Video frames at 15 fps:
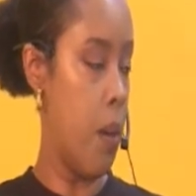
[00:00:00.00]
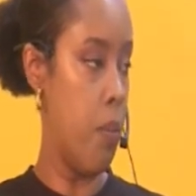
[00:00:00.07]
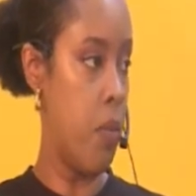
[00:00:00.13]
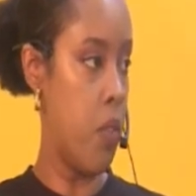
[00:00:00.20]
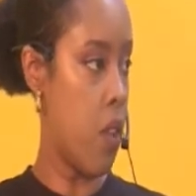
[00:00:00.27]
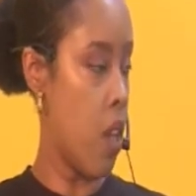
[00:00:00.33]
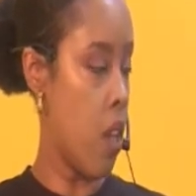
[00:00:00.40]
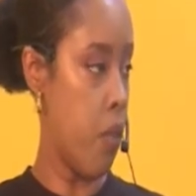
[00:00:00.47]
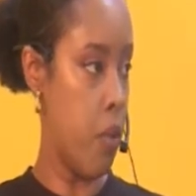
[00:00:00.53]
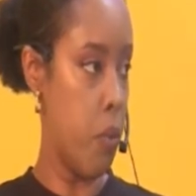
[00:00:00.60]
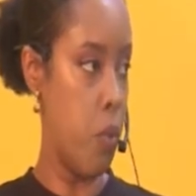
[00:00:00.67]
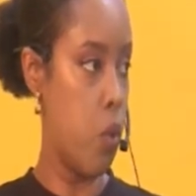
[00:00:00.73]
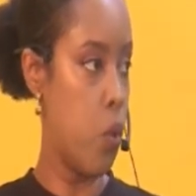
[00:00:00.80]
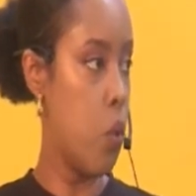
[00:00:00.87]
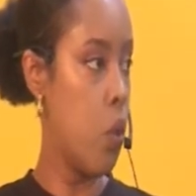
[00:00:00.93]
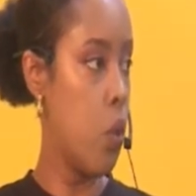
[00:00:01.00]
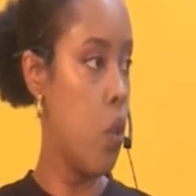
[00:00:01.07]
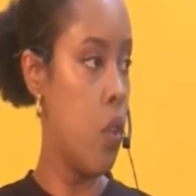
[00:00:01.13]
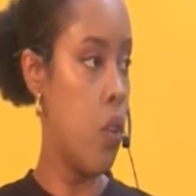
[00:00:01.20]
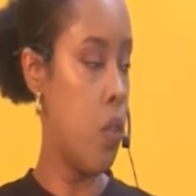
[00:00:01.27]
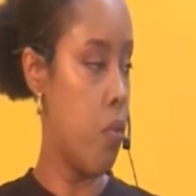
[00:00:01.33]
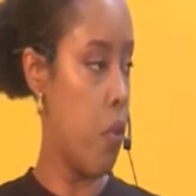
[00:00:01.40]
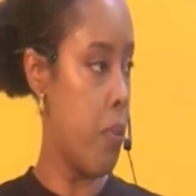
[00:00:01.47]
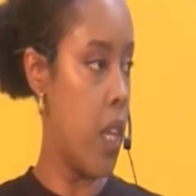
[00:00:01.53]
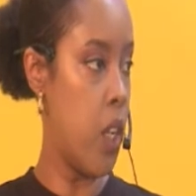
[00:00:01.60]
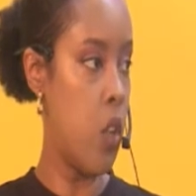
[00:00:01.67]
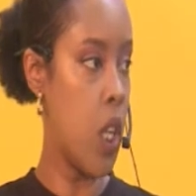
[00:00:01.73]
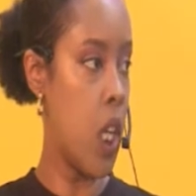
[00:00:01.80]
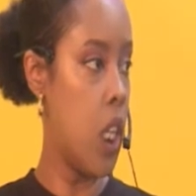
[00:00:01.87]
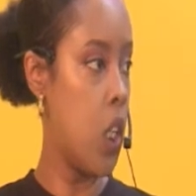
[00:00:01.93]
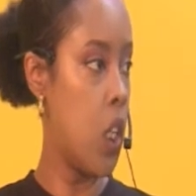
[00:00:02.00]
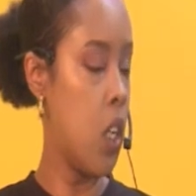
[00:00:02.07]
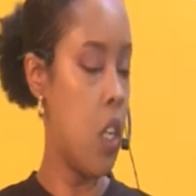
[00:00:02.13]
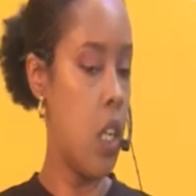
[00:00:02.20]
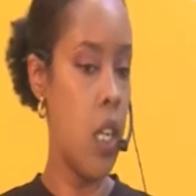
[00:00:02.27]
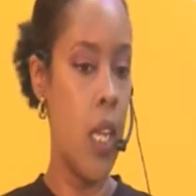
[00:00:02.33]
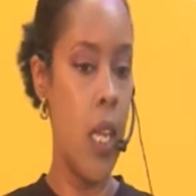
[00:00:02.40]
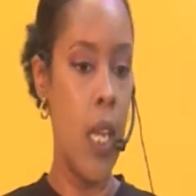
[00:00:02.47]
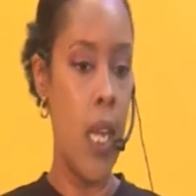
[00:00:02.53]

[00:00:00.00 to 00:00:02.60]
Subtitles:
starting from schools, from education,